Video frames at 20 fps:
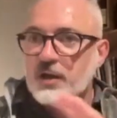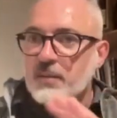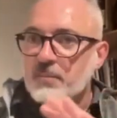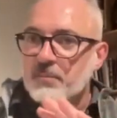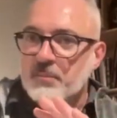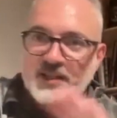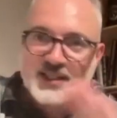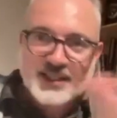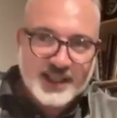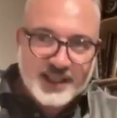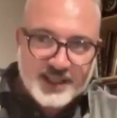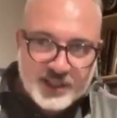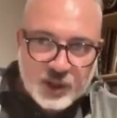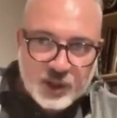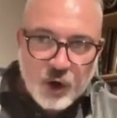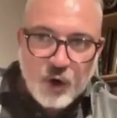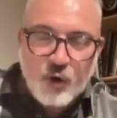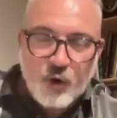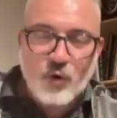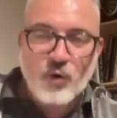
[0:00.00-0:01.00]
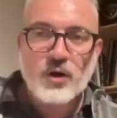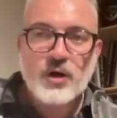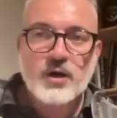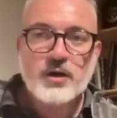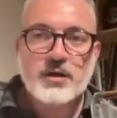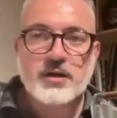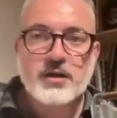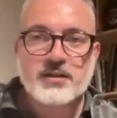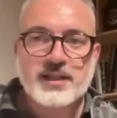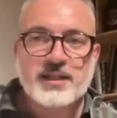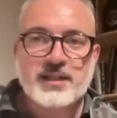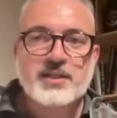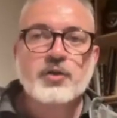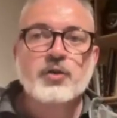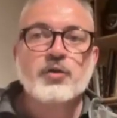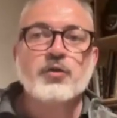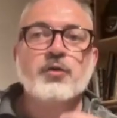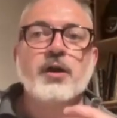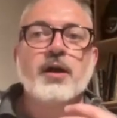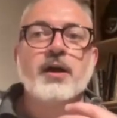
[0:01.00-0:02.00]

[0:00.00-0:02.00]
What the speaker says: but there's no